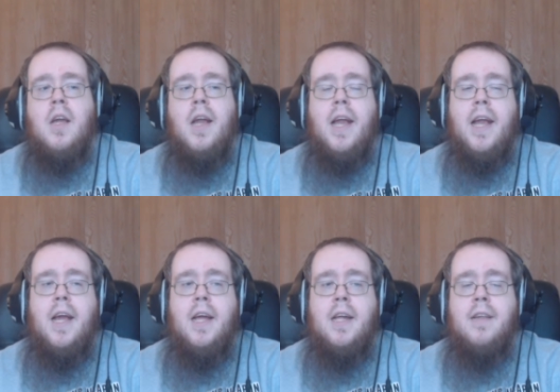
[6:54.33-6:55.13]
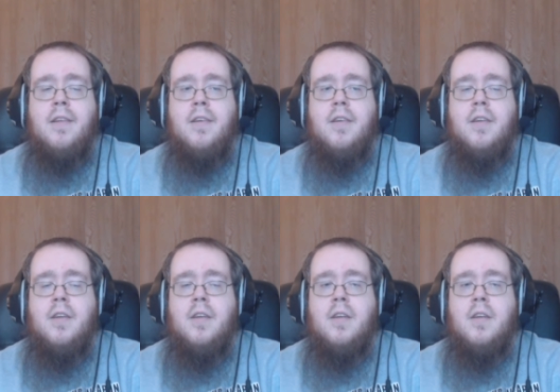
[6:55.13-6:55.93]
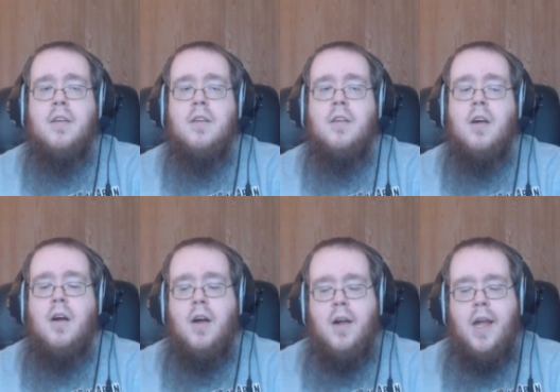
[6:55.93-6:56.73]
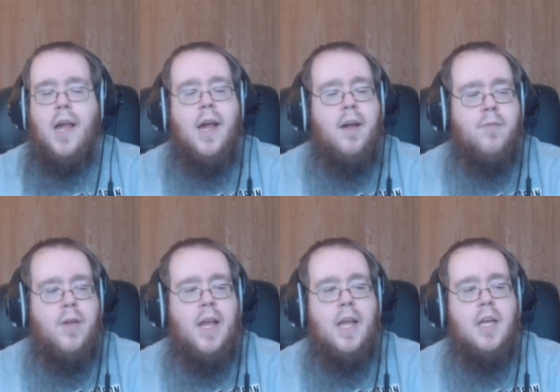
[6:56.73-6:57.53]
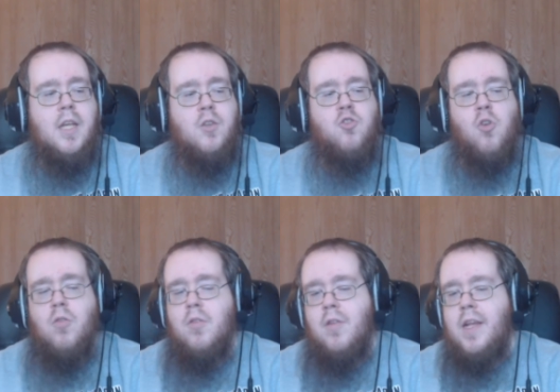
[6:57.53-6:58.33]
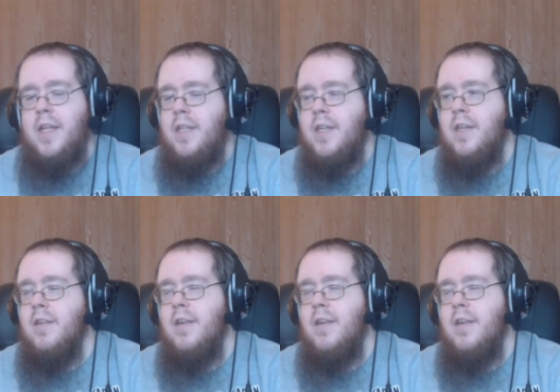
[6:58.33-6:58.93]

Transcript: and have a controller handy,